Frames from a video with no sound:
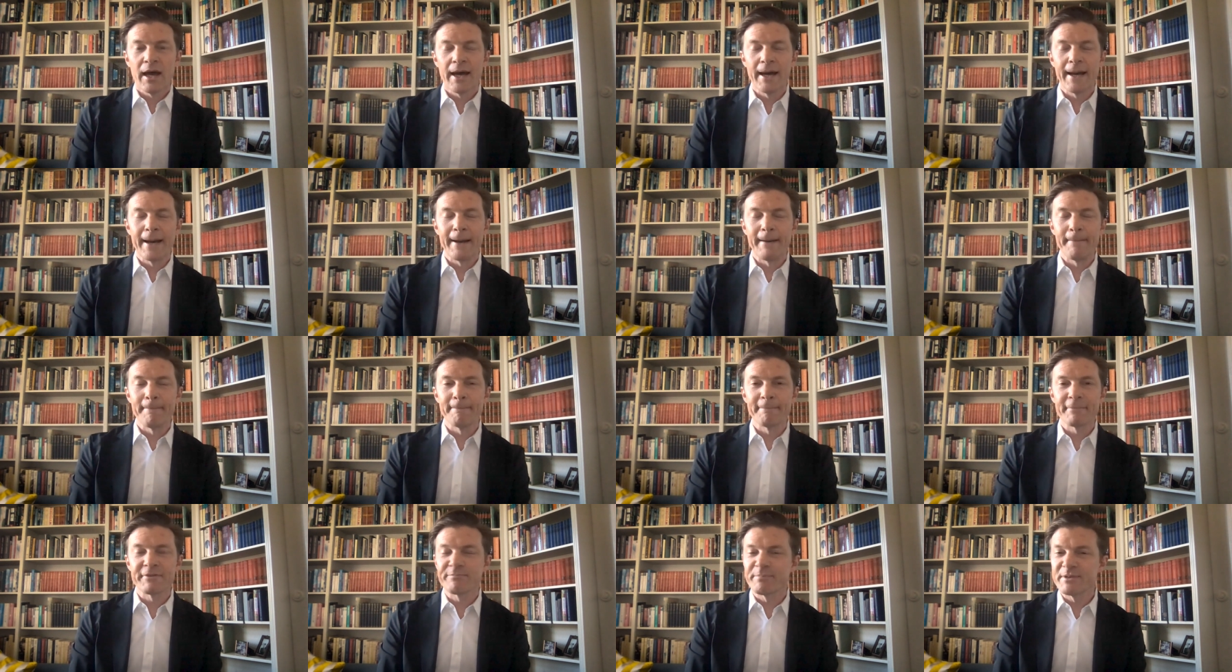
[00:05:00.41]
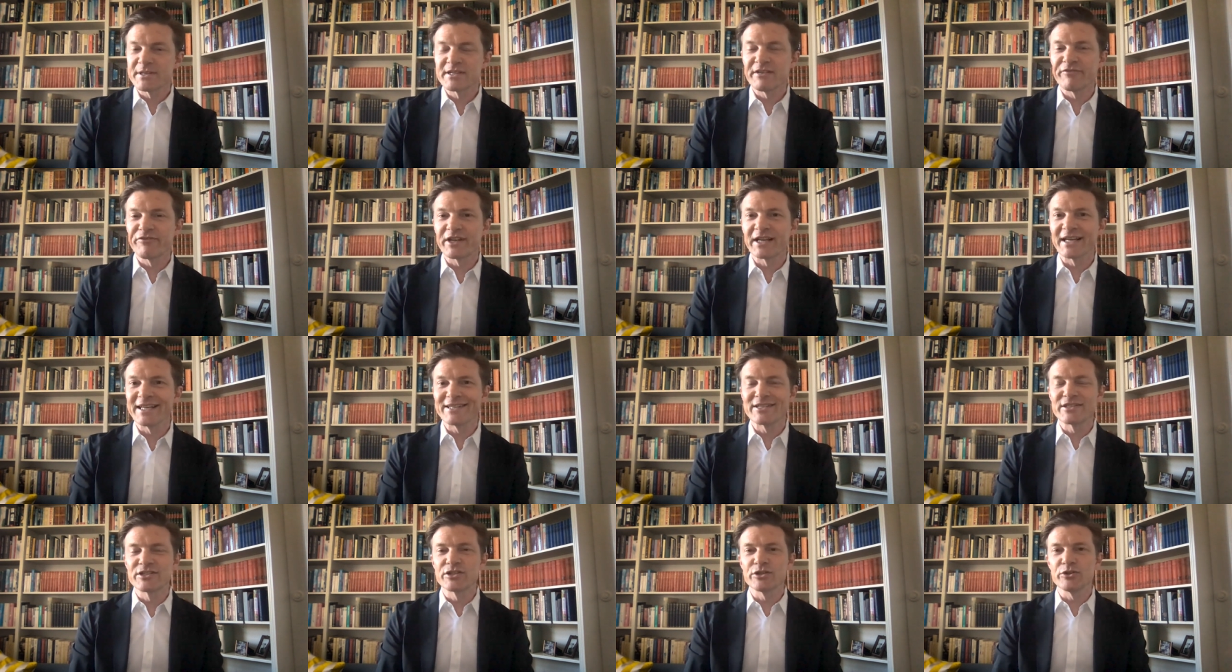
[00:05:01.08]
Um,
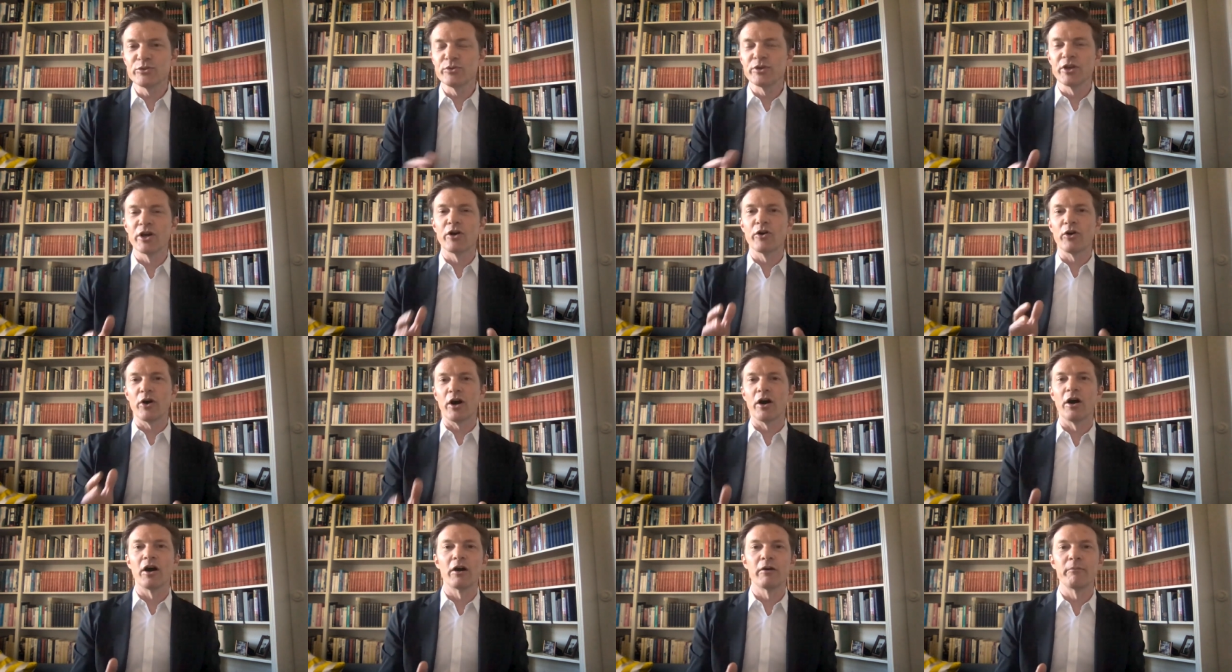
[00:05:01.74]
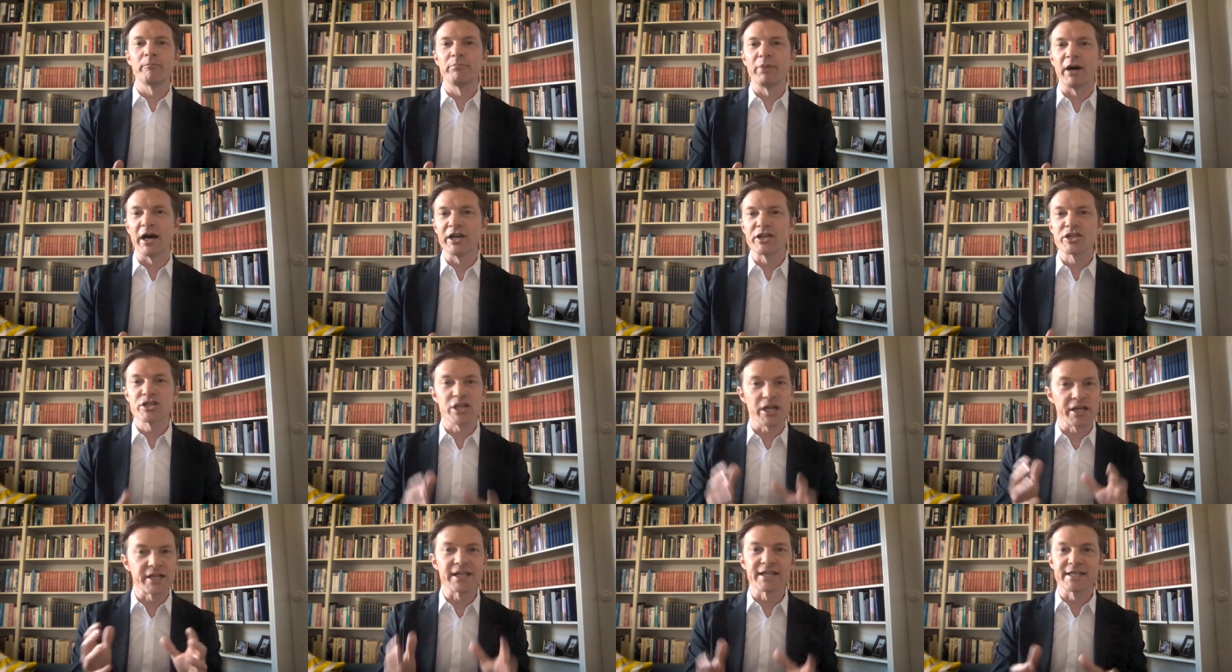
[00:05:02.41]
specifically, do no harm by
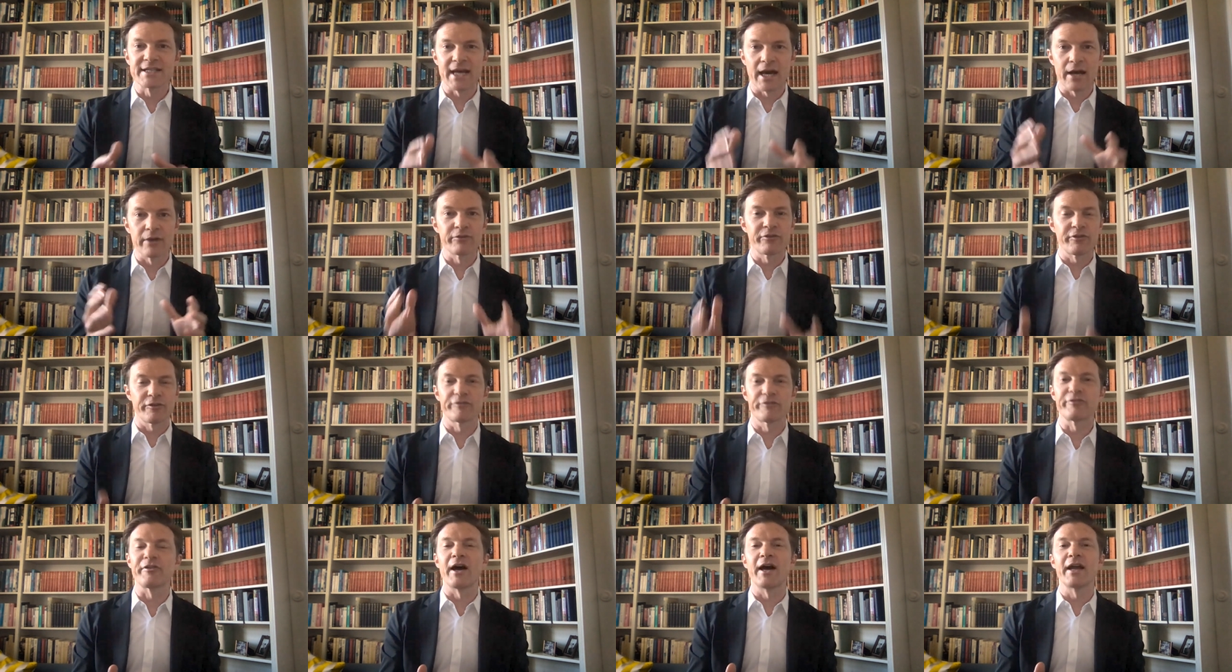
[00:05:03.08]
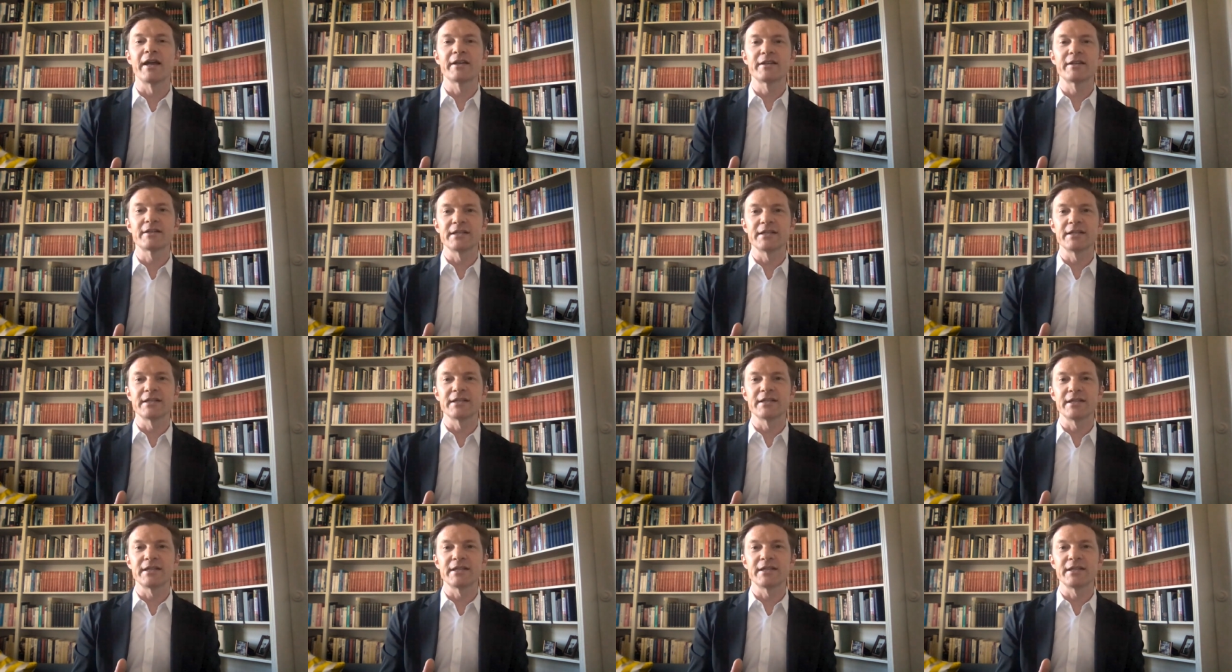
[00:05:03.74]
shutting down society